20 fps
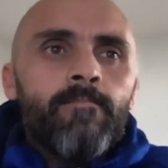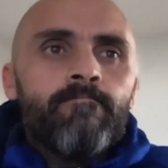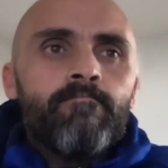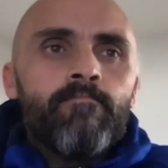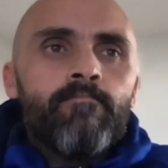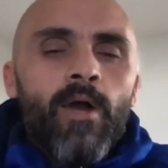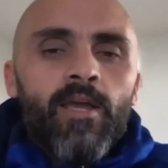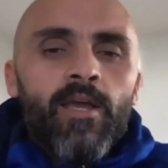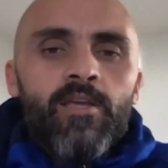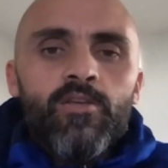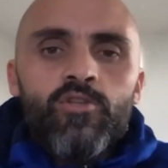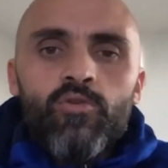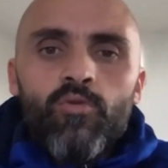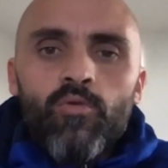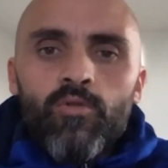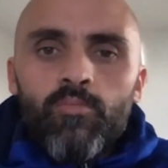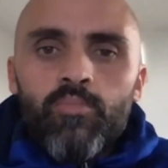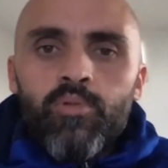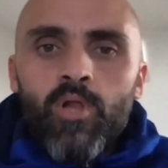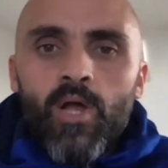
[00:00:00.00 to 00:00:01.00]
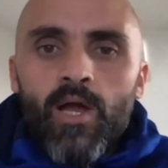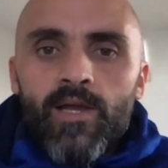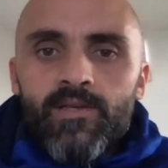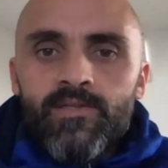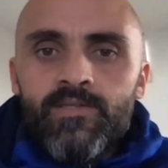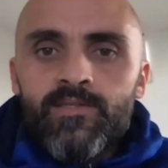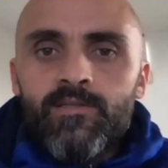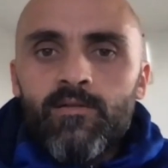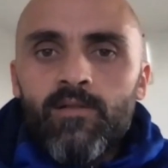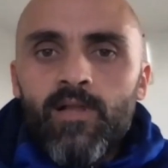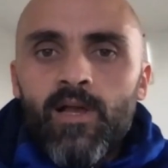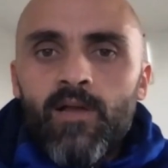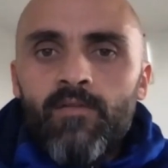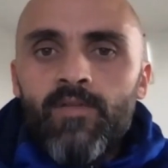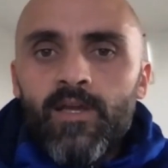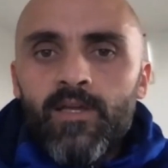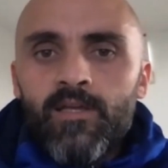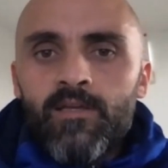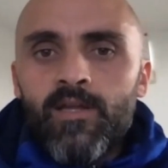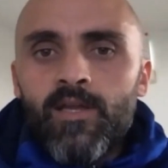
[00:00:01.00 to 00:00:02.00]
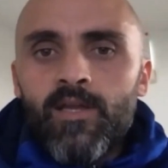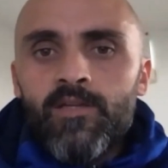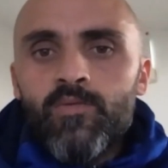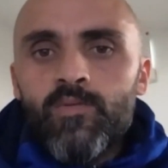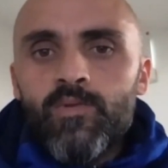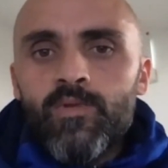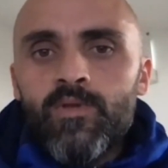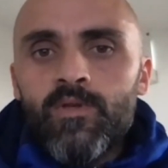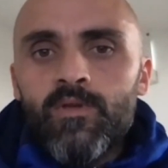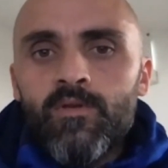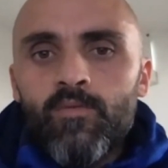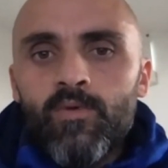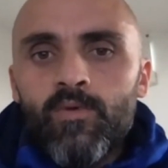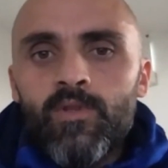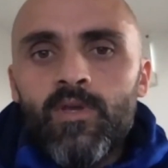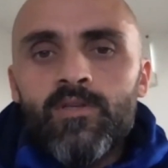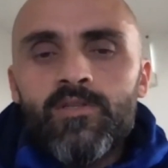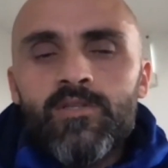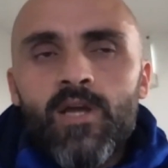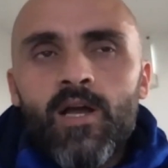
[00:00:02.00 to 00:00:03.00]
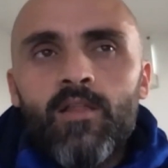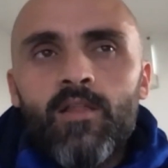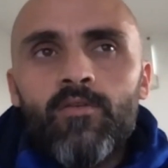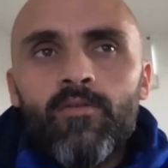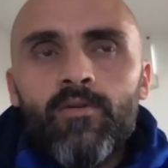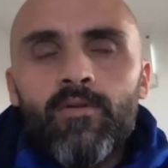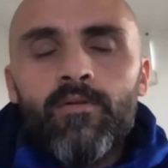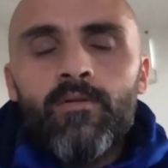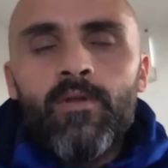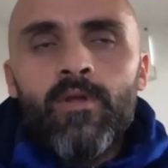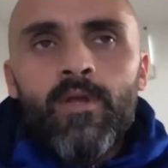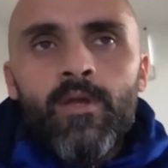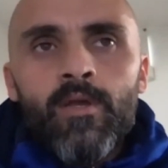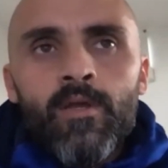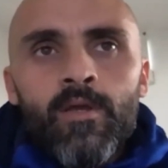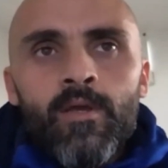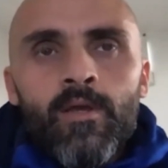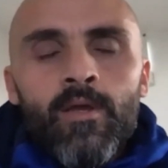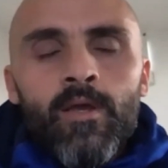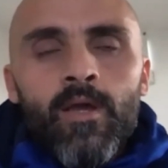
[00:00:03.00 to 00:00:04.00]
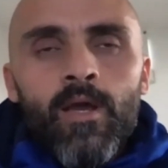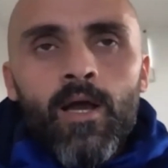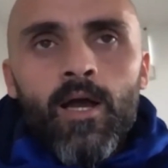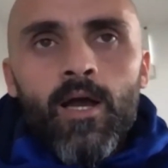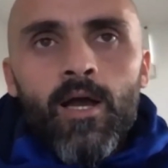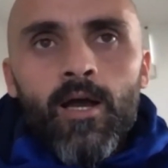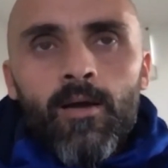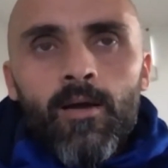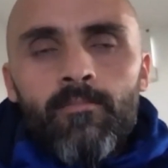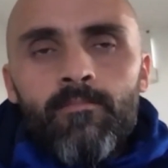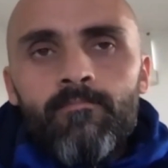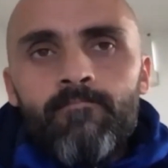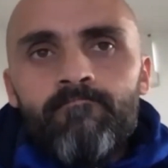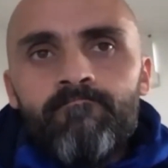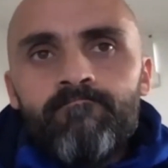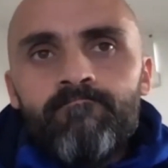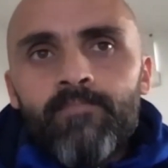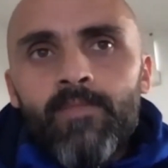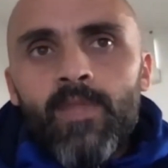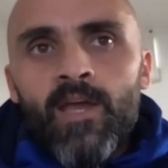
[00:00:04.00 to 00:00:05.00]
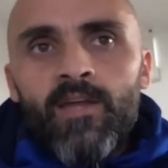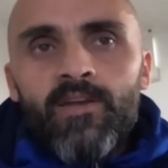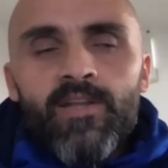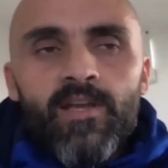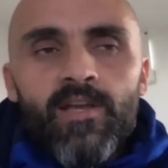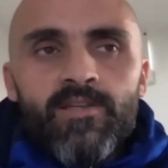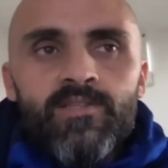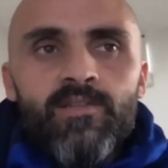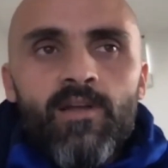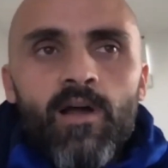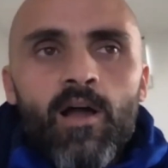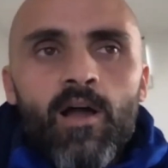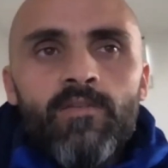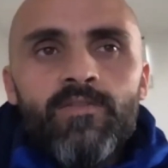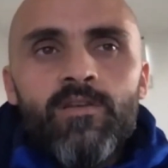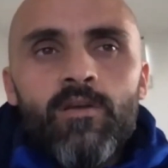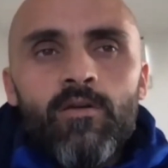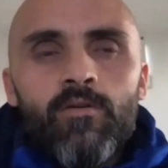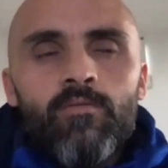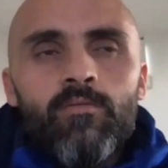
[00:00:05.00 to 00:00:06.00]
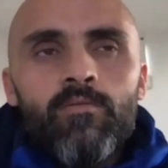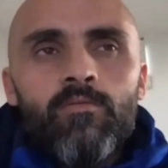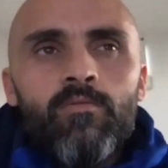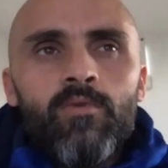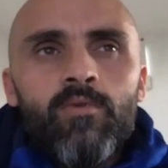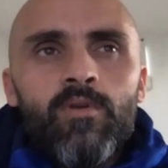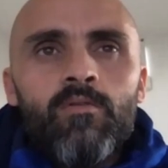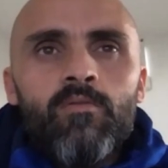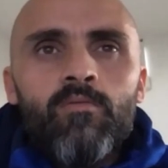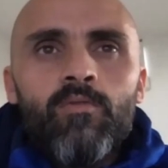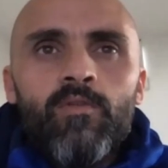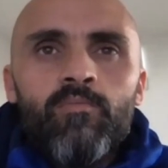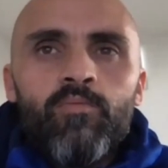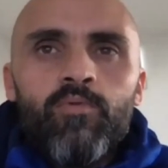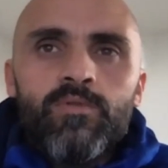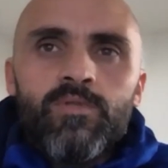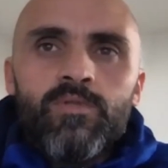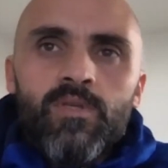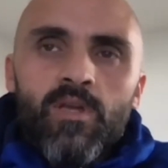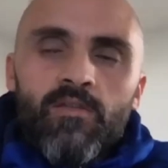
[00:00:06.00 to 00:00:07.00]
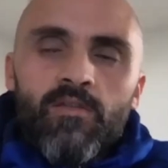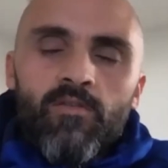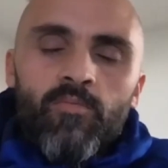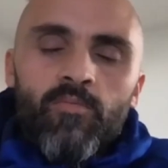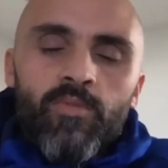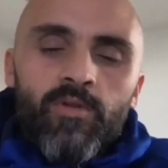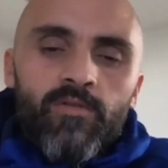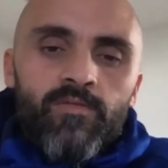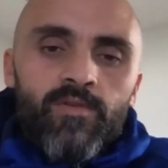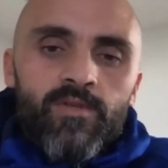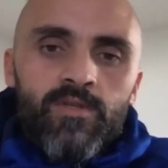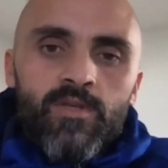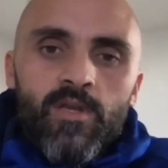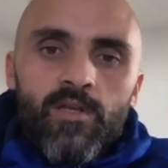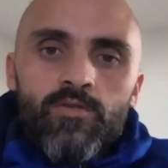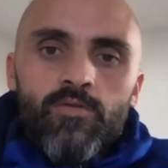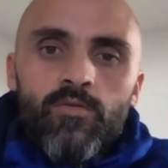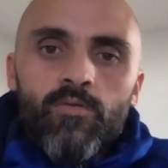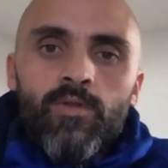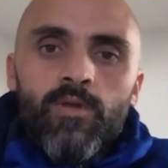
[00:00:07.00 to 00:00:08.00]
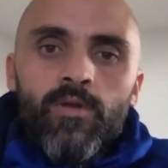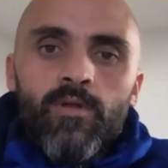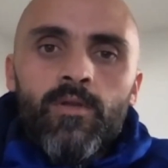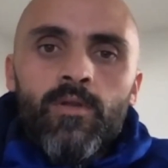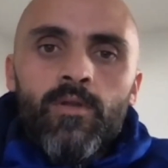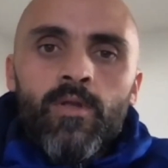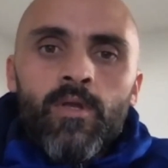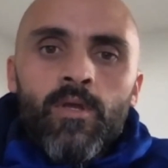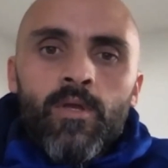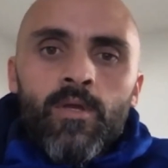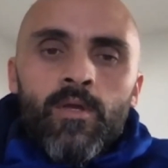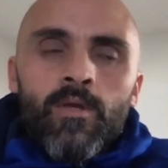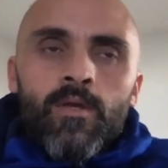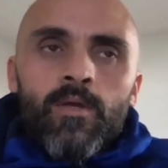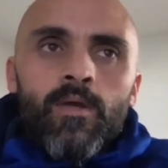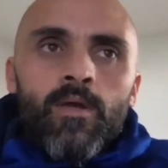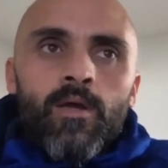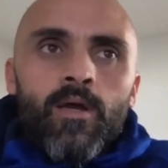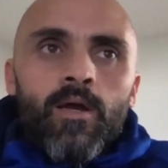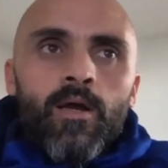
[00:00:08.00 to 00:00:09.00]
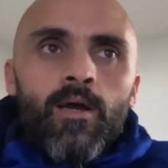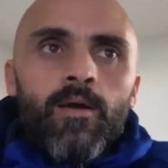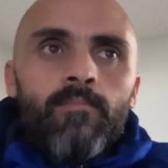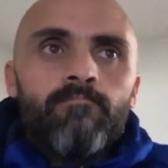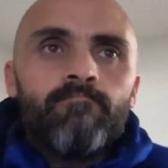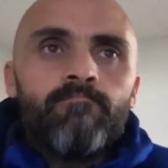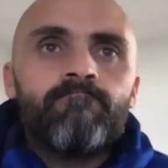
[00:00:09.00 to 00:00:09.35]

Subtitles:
making sure the players still have that connection with each other and our staff. So we've put together a bit of a schedule that